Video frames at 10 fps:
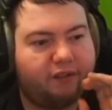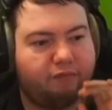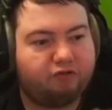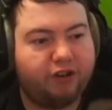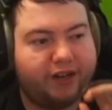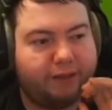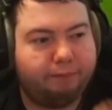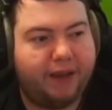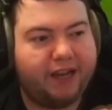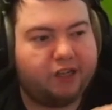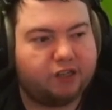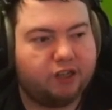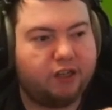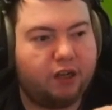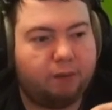really
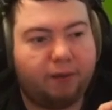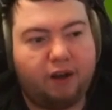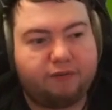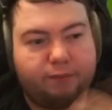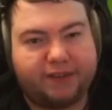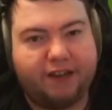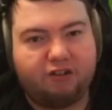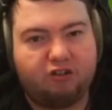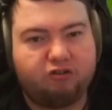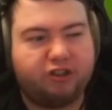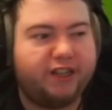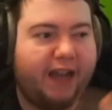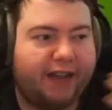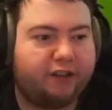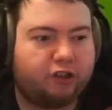major apart from Thierry Henry
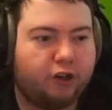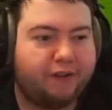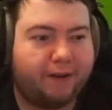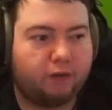and the Showdown